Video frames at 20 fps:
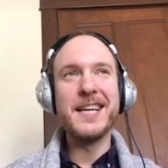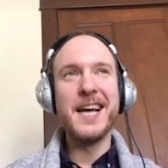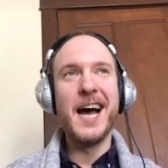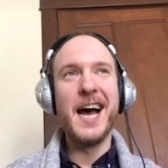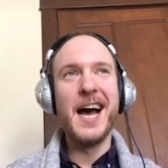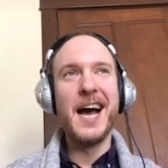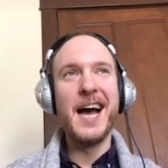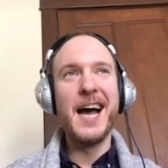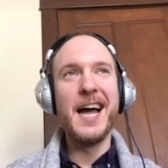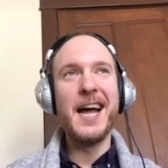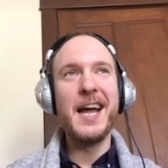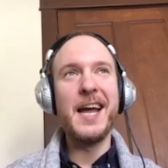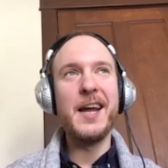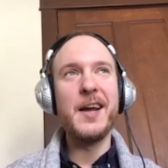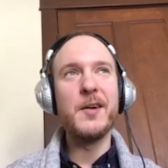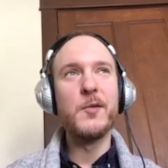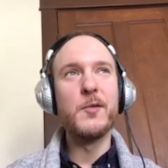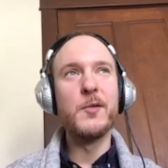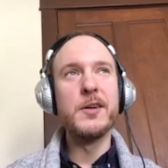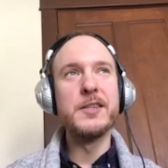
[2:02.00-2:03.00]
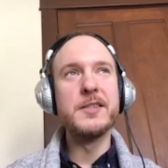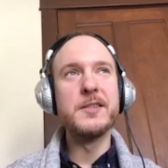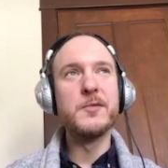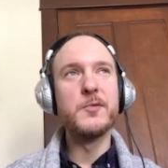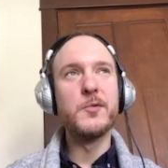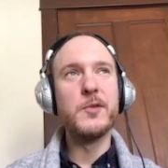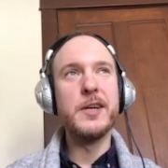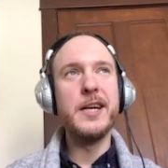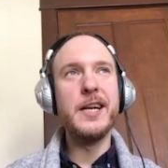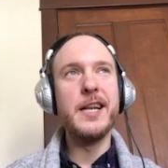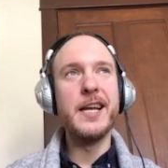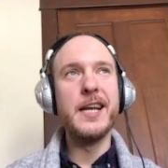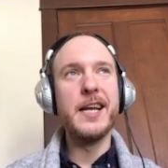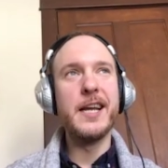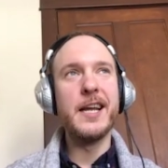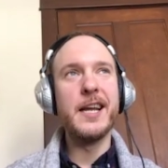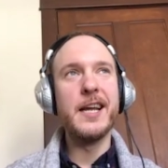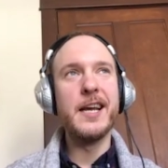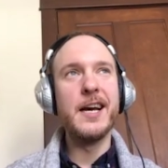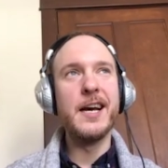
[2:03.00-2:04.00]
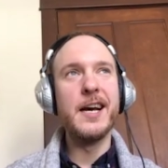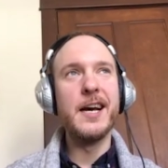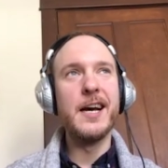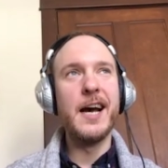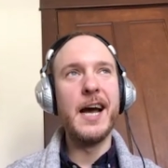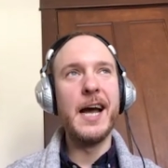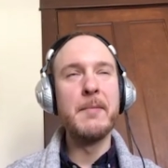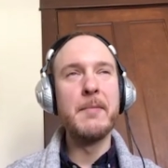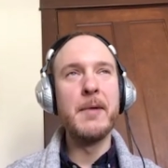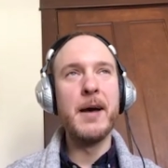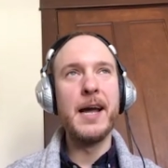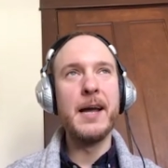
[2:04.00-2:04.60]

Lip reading: I was reading. I'm